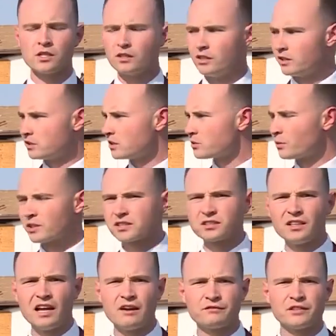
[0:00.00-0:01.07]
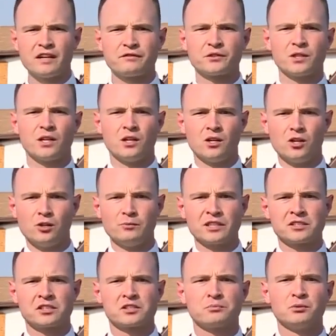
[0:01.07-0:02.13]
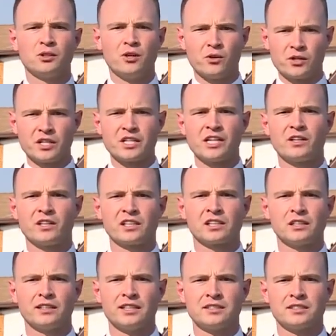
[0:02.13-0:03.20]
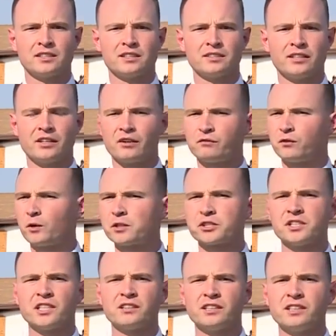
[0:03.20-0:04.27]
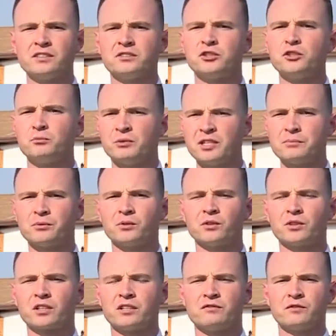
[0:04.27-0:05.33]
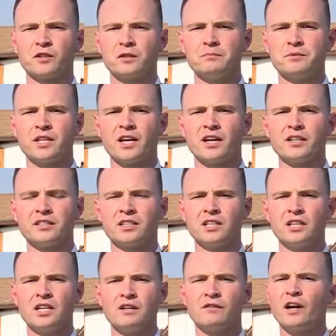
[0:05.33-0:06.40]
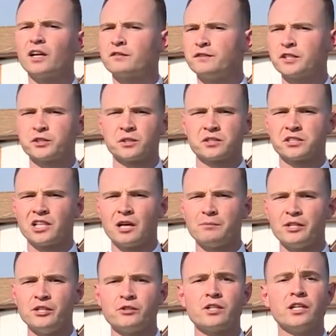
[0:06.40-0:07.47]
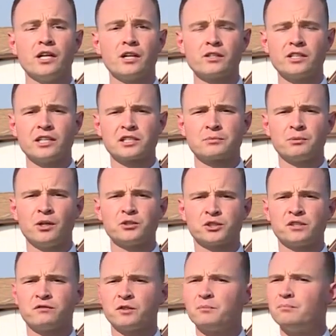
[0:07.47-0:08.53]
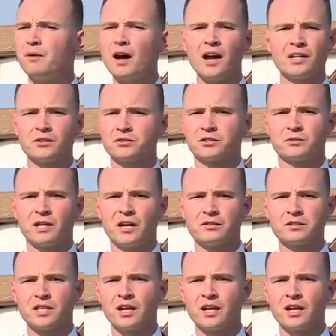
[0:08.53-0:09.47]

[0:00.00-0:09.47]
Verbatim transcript: This is what's left after a home exploded here in Clinton, and unfortunately, two people are confirmed dead. Fire officials tell me you could hear the explosion for miles around